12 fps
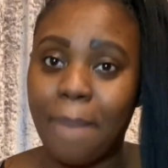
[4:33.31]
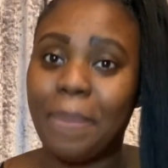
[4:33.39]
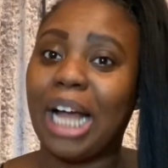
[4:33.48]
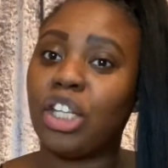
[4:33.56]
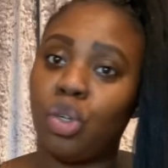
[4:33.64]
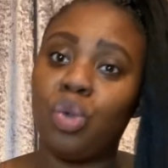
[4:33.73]

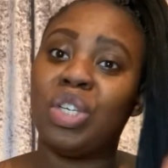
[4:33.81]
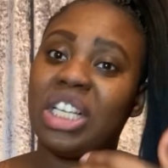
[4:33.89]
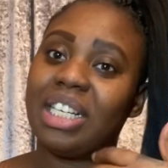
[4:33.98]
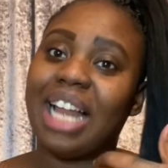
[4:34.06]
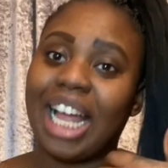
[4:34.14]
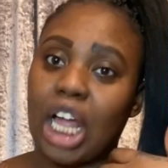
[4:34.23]
but I do
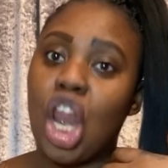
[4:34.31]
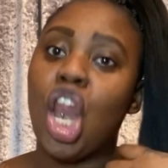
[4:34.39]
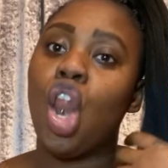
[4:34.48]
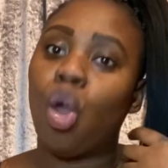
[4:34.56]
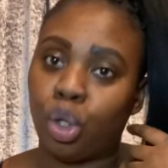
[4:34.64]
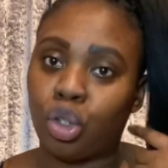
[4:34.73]
dislike a
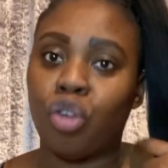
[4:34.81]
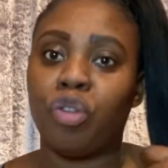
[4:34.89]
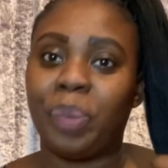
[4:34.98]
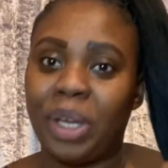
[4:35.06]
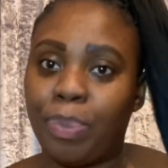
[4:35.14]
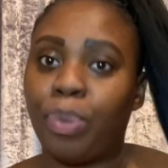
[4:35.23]
lot of
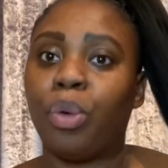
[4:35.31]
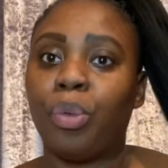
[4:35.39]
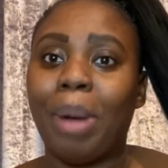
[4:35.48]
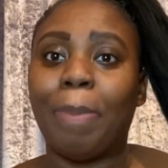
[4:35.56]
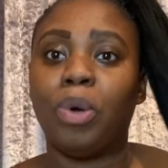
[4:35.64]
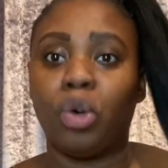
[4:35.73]
people.
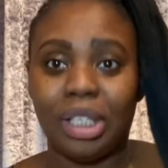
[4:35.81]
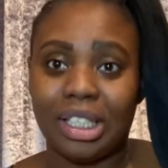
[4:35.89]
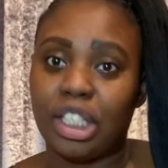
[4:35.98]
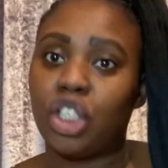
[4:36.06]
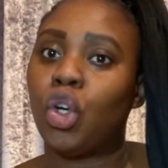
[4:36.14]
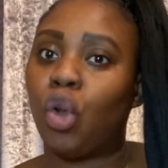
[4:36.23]
My block list
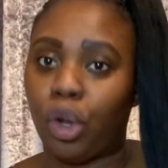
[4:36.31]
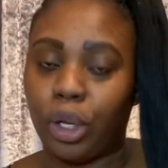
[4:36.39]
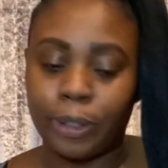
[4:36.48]
is long.